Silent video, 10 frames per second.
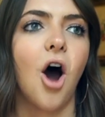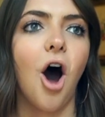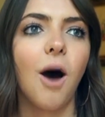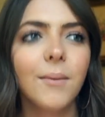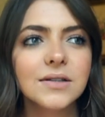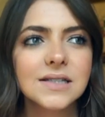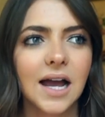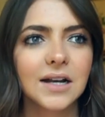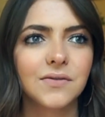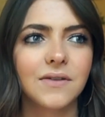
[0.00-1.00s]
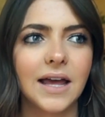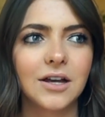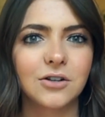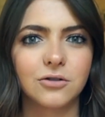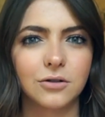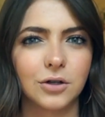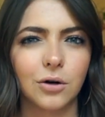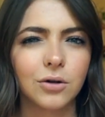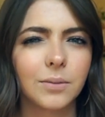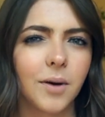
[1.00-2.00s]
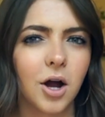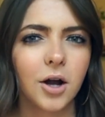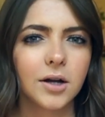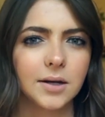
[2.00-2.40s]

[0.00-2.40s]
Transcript: almost kind of like a granola bar